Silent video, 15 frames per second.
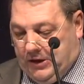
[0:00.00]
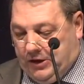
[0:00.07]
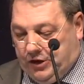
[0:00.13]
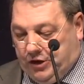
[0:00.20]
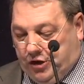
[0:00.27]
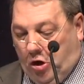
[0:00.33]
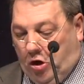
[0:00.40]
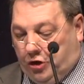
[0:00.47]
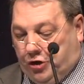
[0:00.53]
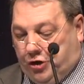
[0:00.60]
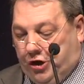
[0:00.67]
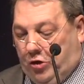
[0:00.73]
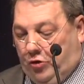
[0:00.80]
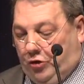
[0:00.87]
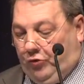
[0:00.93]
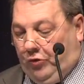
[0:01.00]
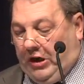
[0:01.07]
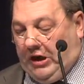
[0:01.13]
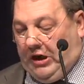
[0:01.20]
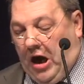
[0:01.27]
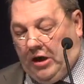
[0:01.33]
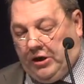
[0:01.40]
Scots children,
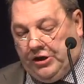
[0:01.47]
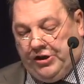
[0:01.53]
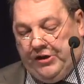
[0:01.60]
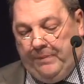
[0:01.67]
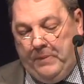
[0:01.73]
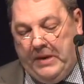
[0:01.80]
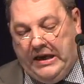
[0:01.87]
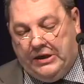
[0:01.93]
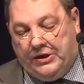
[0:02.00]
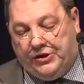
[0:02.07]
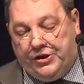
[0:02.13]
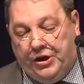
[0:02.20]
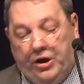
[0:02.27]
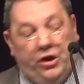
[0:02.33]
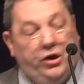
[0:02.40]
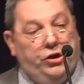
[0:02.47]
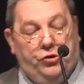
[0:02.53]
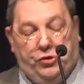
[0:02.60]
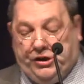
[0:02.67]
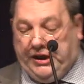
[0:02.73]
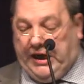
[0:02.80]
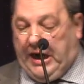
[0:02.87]
regardless of means,
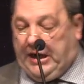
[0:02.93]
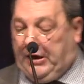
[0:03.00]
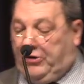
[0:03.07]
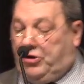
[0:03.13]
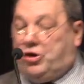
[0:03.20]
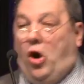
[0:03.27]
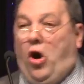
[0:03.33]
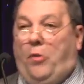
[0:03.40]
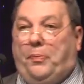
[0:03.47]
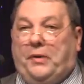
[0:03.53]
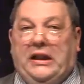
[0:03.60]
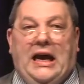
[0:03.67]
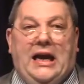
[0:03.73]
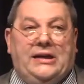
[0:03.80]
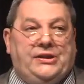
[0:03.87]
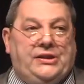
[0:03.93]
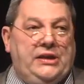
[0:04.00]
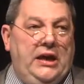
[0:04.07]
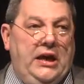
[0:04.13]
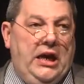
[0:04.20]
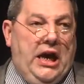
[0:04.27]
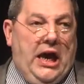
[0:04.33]
used to get a top-class
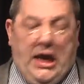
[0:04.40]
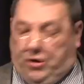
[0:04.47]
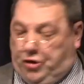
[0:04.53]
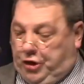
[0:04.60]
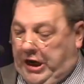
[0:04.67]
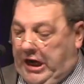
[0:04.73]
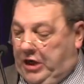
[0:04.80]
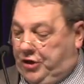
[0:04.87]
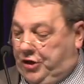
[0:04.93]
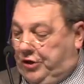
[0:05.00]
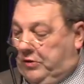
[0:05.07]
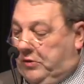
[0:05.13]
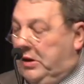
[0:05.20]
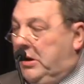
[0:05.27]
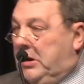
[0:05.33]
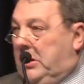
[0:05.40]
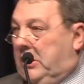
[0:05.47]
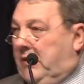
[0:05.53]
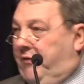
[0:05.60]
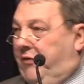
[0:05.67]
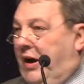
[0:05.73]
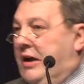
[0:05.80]
education,
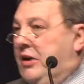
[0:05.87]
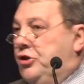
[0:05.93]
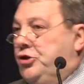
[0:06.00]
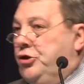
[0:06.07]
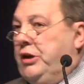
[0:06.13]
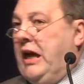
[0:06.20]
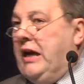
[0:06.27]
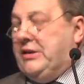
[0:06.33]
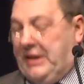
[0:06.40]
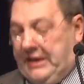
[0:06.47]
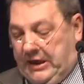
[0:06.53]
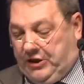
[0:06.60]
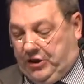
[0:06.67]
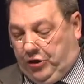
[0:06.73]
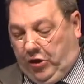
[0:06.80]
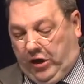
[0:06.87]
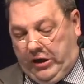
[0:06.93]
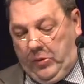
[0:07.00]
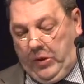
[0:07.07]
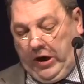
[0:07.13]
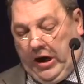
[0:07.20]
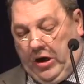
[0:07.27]
fine as you'd get at Eton or
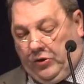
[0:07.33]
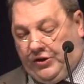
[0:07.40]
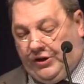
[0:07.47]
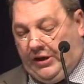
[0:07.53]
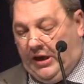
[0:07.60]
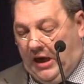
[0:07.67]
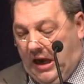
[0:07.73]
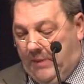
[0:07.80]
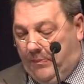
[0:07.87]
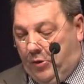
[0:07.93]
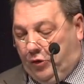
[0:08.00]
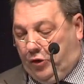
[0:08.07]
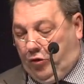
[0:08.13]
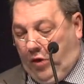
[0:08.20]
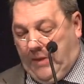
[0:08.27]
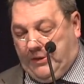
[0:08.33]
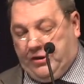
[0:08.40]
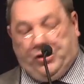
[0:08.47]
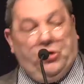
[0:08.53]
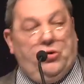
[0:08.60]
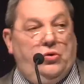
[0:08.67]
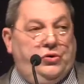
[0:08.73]
anywhere else, at both grammar
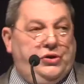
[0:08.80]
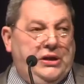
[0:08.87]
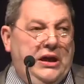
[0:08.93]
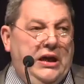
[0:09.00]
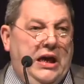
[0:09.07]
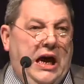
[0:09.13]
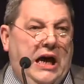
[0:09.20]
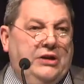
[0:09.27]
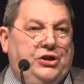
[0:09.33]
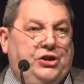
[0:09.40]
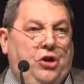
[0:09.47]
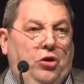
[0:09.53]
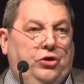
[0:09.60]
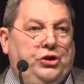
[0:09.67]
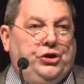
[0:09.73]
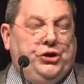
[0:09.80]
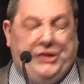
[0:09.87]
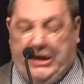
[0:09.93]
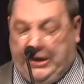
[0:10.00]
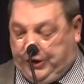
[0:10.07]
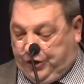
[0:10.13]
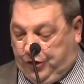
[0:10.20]
schools and Scottish
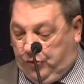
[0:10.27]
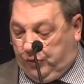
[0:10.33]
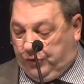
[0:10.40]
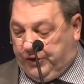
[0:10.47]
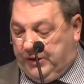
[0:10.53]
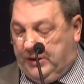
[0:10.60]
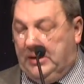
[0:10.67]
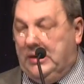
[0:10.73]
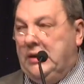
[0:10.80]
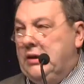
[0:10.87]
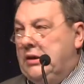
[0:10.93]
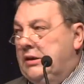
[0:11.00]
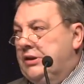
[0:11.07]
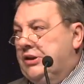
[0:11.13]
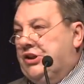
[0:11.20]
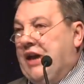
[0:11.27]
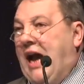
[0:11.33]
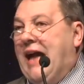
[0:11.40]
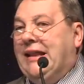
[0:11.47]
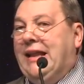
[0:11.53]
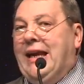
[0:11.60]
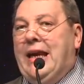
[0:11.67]
state schools.
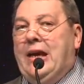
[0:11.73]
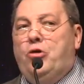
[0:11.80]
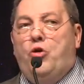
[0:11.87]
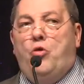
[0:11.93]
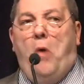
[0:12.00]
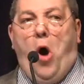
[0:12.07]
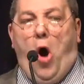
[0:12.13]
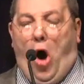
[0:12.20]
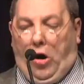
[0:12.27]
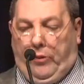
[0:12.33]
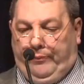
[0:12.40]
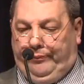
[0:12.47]
Sadly, no more.